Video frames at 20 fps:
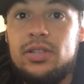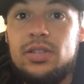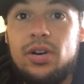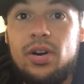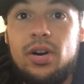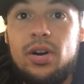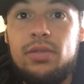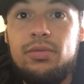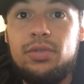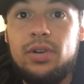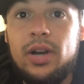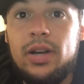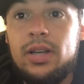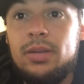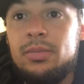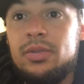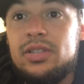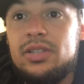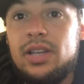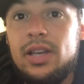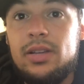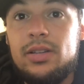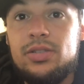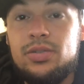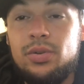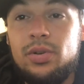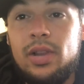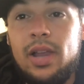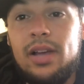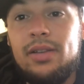tall. Veronica Macedo is
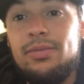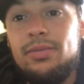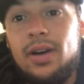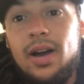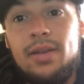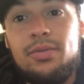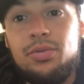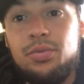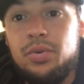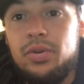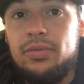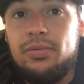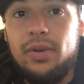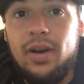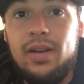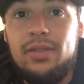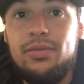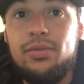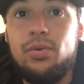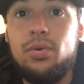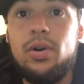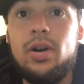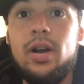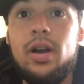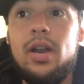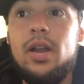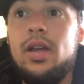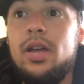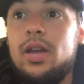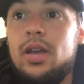only like 5'3", 5'4".
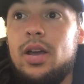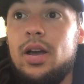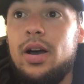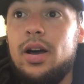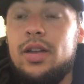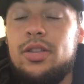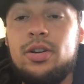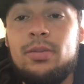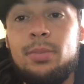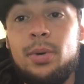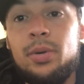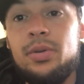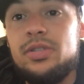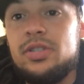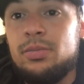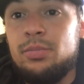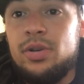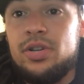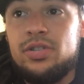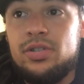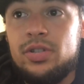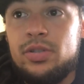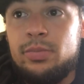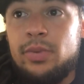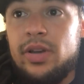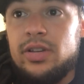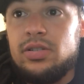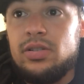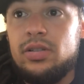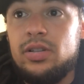They're both submission
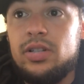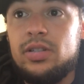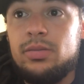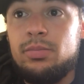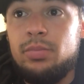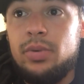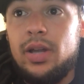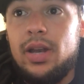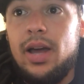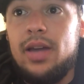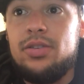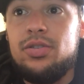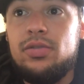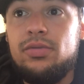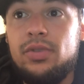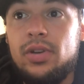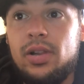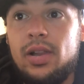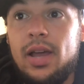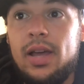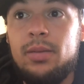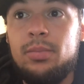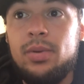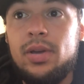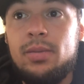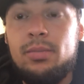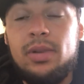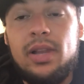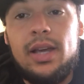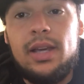specialists, but I do feel like
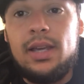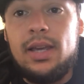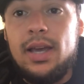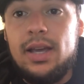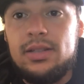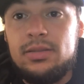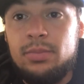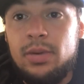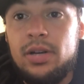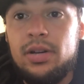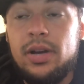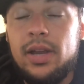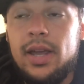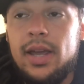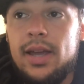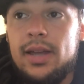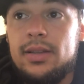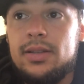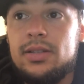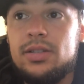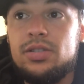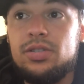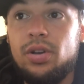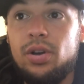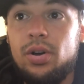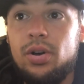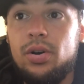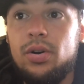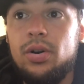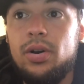Bam Alecky has better hands.
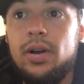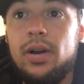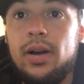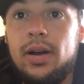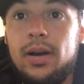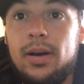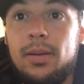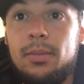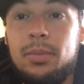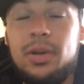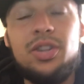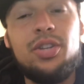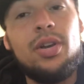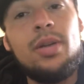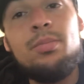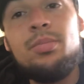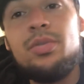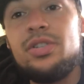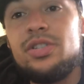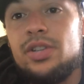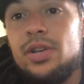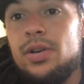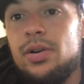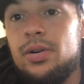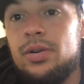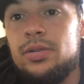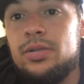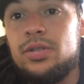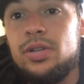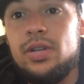So, but they're in
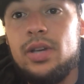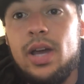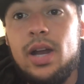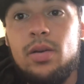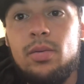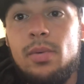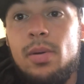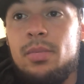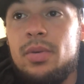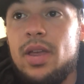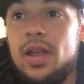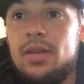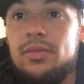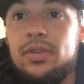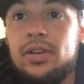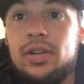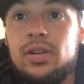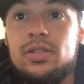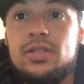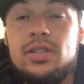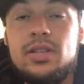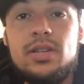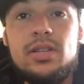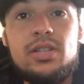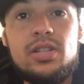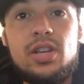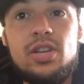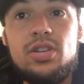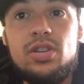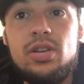Brazil, so you got to remember that if it goes to
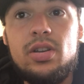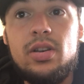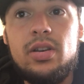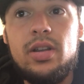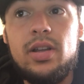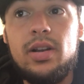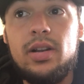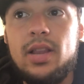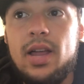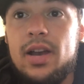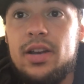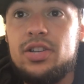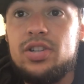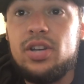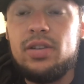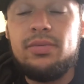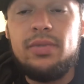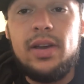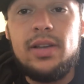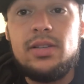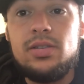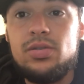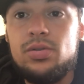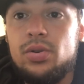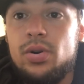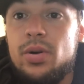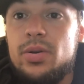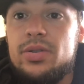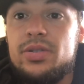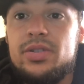decision, and a lot of chick fights do
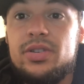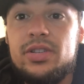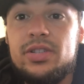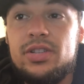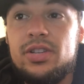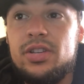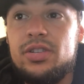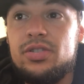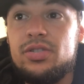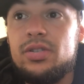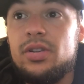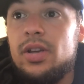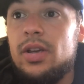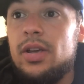go to decision,